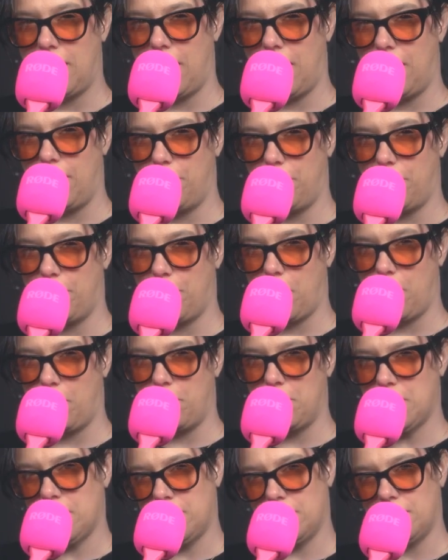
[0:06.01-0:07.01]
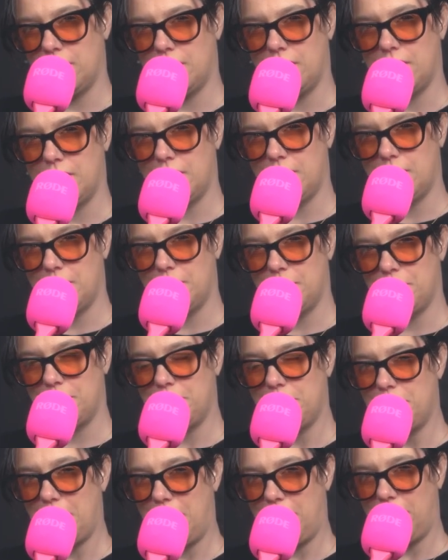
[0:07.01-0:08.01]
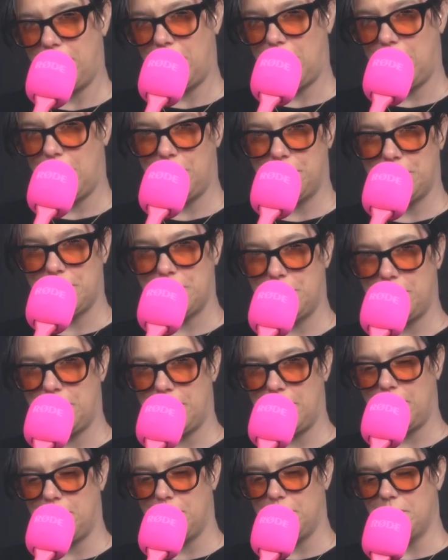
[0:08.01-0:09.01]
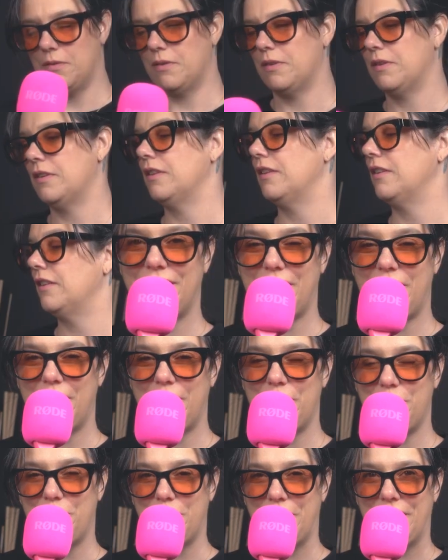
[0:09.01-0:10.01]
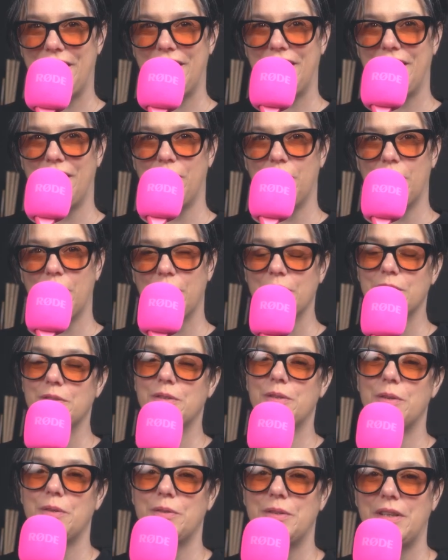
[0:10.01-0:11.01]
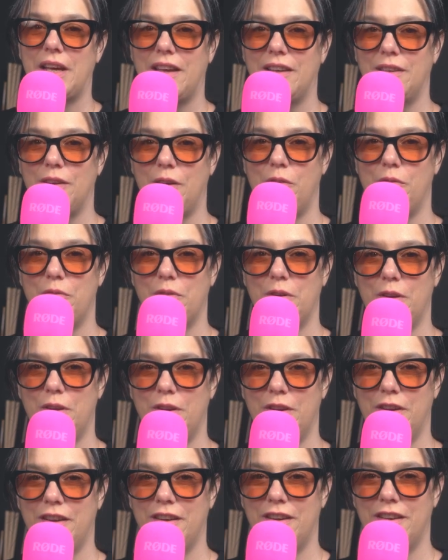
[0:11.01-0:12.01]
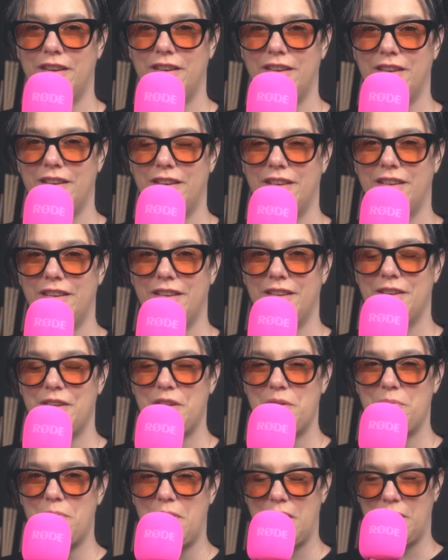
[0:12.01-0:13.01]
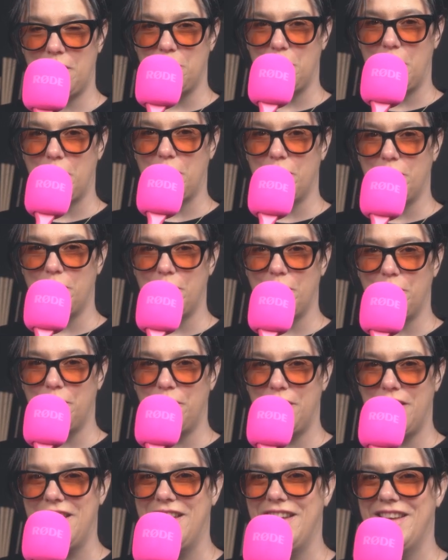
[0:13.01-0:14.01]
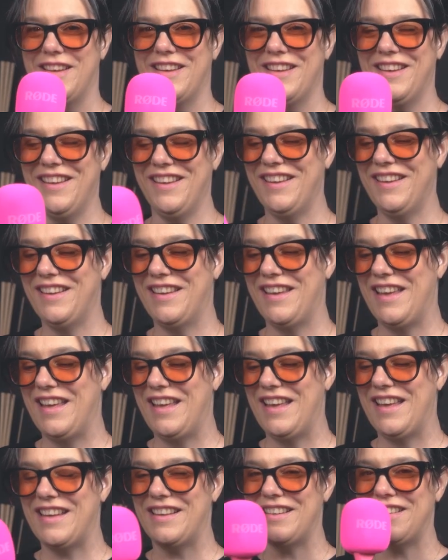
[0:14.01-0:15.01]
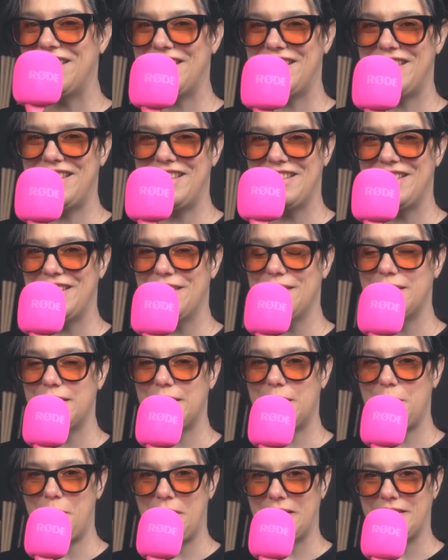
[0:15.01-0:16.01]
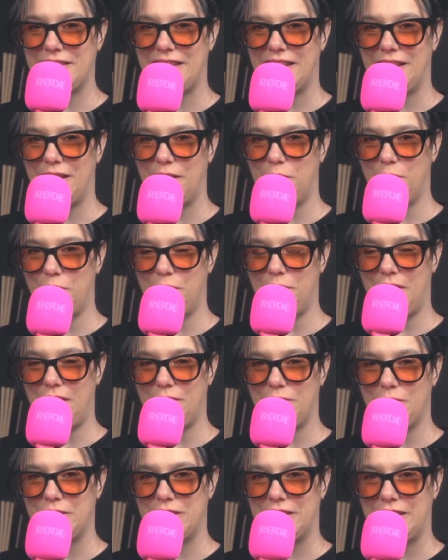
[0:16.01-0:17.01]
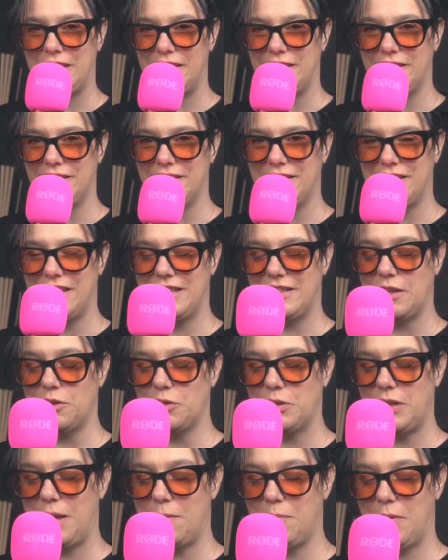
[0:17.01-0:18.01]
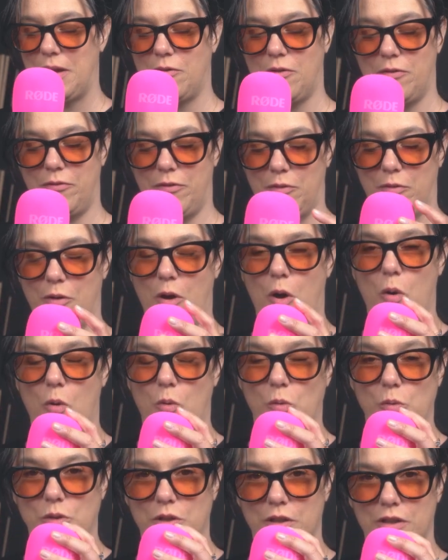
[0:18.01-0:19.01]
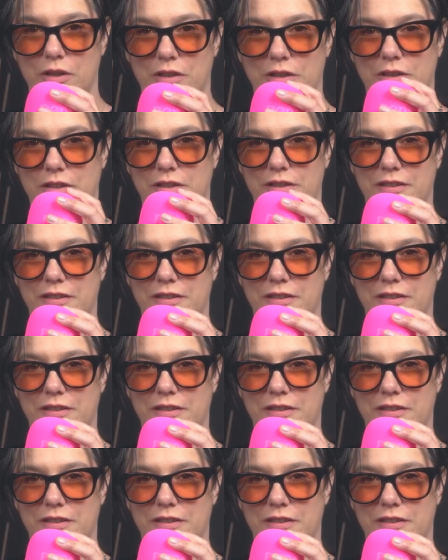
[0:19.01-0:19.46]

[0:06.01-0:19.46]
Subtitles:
live from my very own studio. Are you freaking out? Are you so dead over my new microphone? Isn't this the best thing you have ever seen? It's actually a microphone holder.